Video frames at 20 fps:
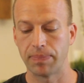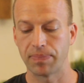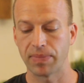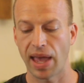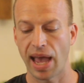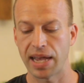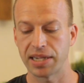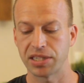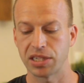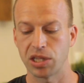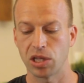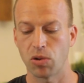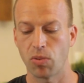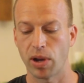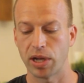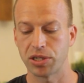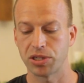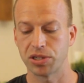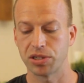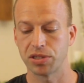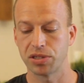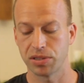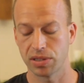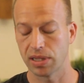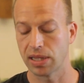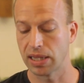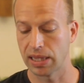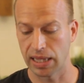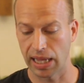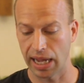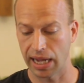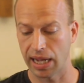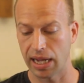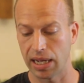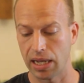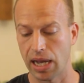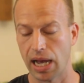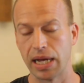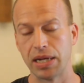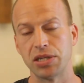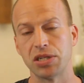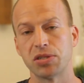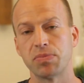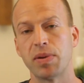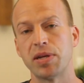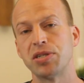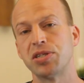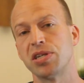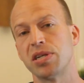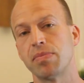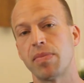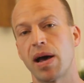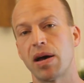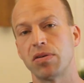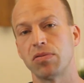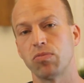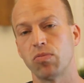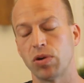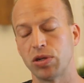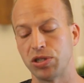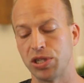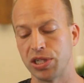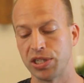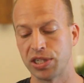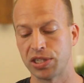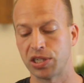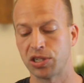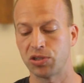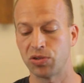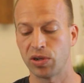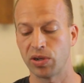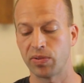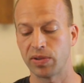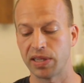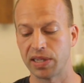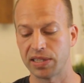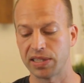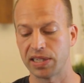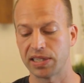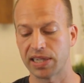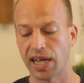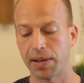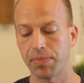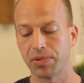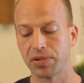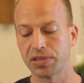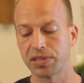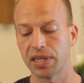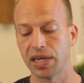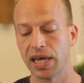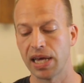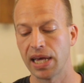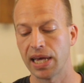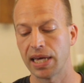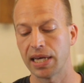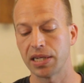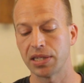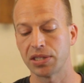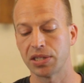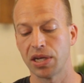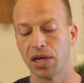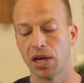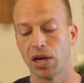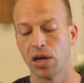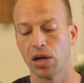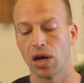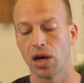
asking the question, like I just mentioned about what Jesus is doing with his disciples, is